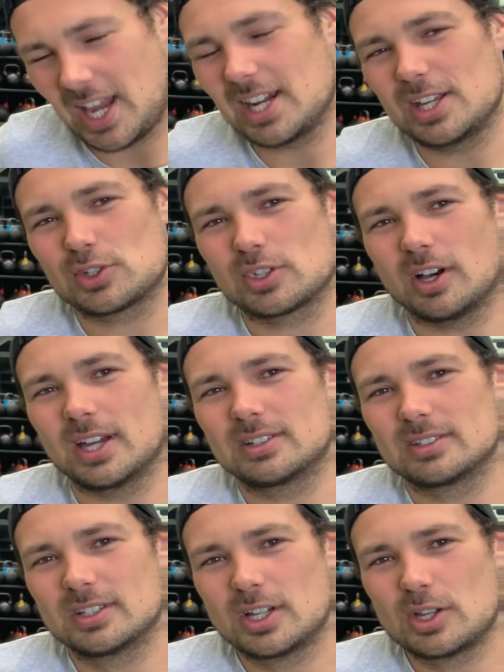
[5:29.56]
8 each side.
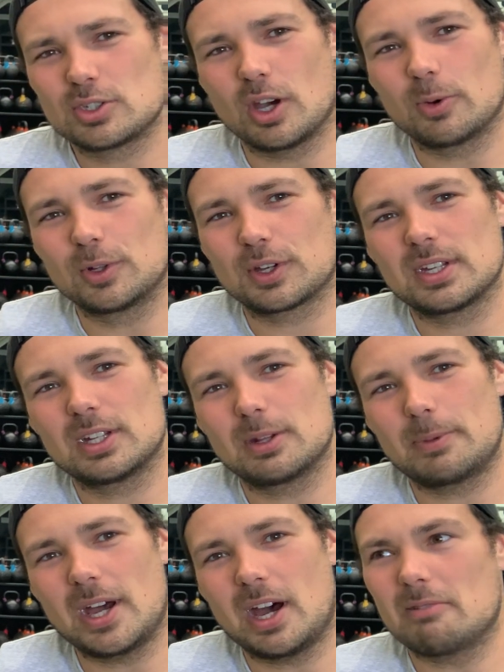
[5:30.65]
So we're looking at
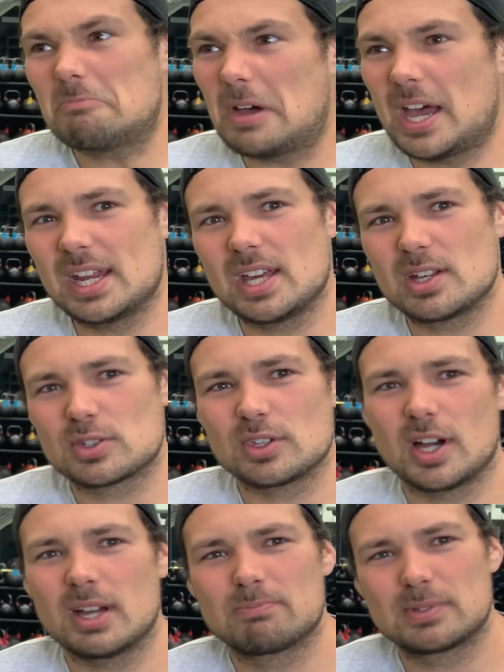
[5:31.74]
about 8 each
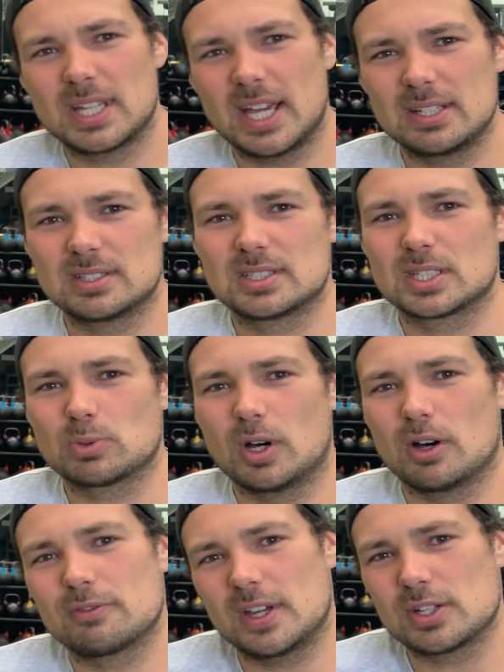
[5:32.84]
side, 10 to
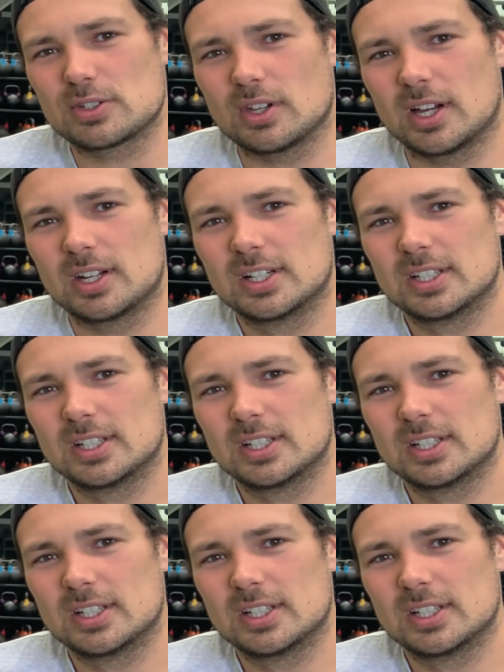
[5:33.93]
12 each side.